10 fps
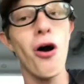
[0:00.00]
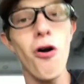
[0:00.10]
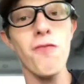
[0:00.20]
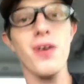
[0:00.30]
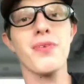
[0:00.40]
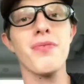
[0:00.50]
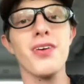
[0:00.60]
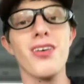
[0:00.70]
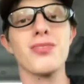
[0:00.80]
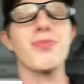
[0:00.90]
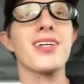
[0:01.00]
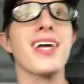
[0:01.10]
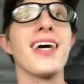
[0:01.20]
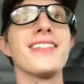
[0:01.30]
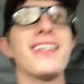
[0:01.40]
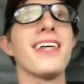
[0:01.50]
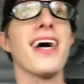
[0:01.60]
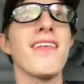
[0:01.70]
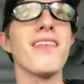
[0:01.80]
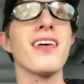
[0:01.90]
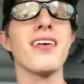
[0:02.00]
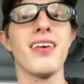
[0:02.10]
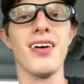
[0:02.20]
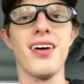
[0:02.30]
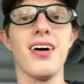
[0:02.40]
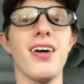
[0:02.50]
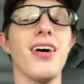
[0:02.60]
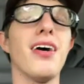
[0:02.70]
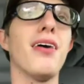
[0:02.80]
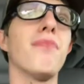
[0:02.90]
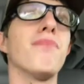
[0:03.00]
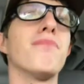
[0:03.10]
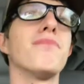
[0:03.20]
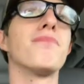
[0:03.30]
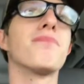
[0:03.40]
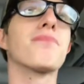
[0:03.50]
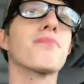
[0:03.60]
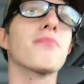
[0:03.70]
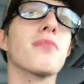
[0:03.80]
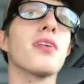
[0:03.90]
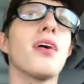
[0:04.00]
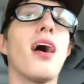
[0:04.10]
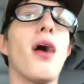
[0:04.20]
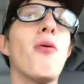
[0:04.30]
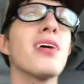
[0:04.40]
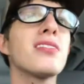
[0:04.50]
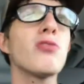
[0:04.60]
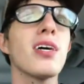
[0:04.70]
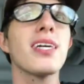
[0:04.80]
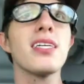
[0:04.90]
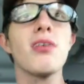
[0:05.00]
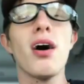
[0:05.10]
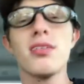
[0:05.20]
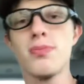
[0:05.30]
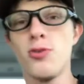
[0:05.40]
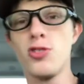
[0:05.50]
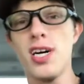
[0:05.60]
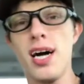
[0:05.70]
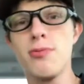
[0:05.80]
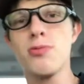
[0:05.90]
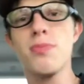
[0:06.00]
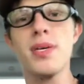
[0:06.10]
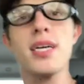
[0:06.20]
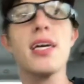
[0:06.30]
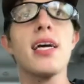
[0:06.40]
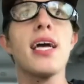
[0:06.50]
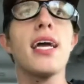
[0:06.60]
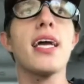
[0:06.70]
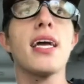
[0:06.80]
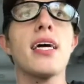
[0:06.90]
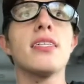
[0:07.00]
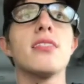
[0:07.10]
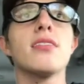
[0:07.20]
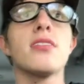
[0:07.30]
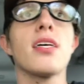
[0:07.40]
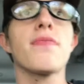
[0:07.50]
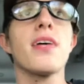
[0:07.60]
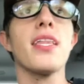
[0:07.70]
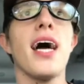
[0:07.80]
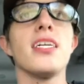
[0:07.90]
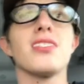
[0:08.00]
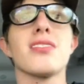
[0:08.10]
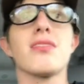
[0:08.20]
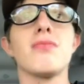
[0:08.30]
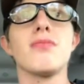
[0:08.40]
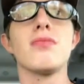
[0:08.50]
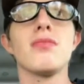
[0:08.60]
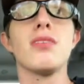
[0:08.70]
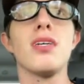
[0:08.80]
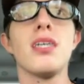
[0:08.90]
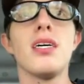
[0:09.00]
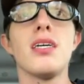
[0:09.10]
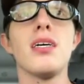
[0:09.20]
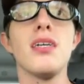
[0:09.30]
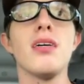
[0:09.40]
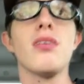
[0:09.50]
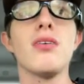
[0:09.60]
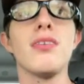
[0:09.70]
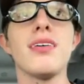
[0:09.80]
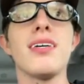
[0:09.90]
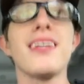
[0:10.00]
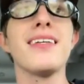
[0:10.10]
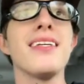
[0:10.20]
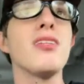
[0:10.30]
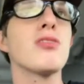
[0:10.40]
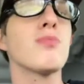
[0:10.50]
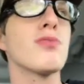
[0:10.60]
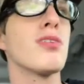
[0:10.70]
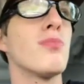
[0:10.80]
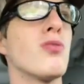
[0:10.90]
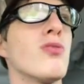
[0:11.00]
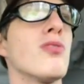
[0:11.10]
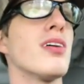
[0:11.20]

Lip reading: Hopefully I'm giving y'all some good content out of it. I want to try getting y'all on some more jobs with me and stuff like that. Just and I need to do some a little more.